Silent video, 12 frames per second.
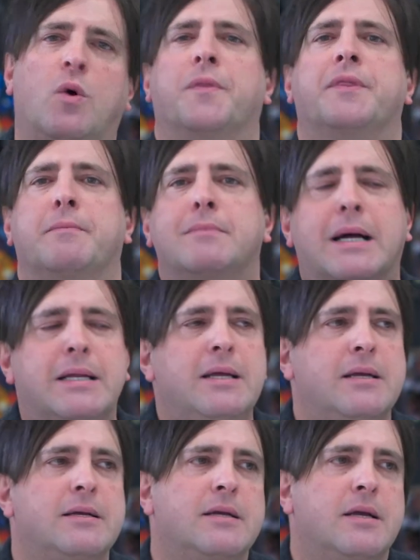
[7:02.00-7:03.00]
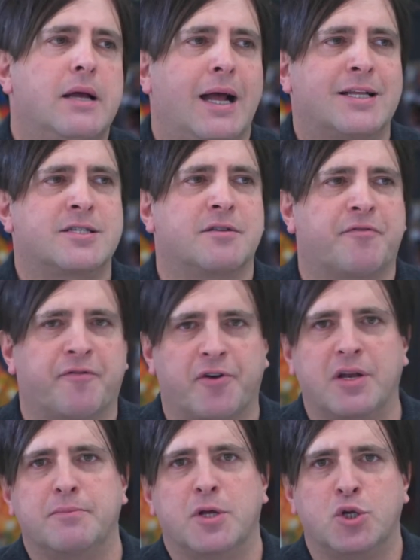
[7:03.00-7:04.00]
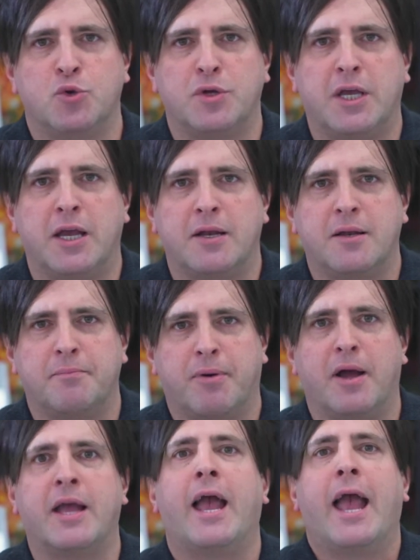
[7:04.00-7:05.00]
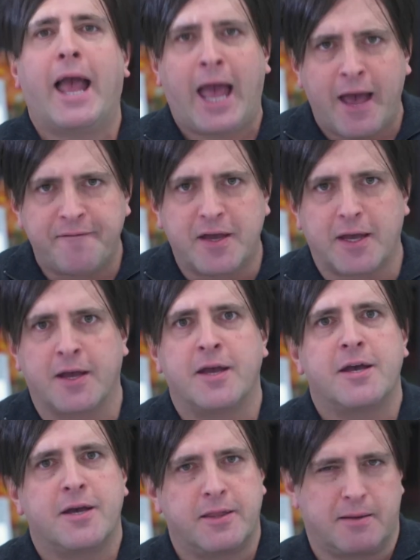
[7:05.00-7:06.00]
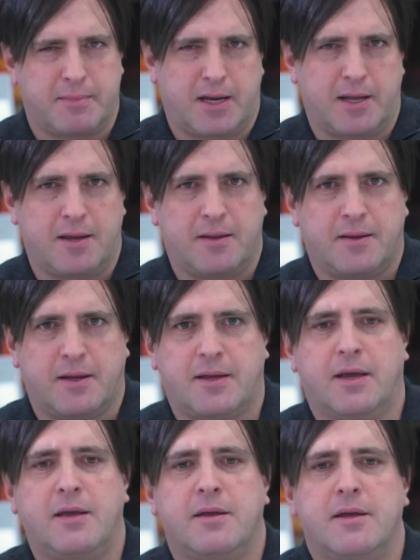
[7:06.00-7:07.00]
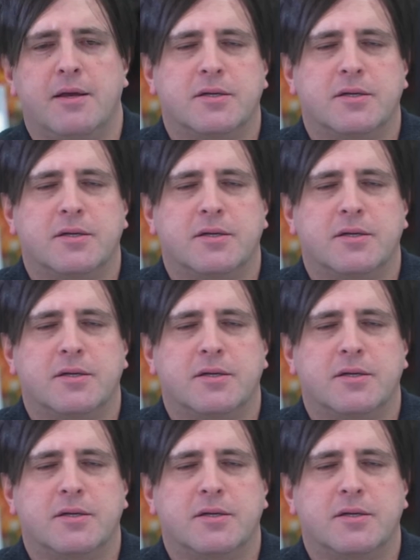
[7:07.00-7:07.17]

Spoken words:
want the money, it's the freedom that you get by having the money, okay?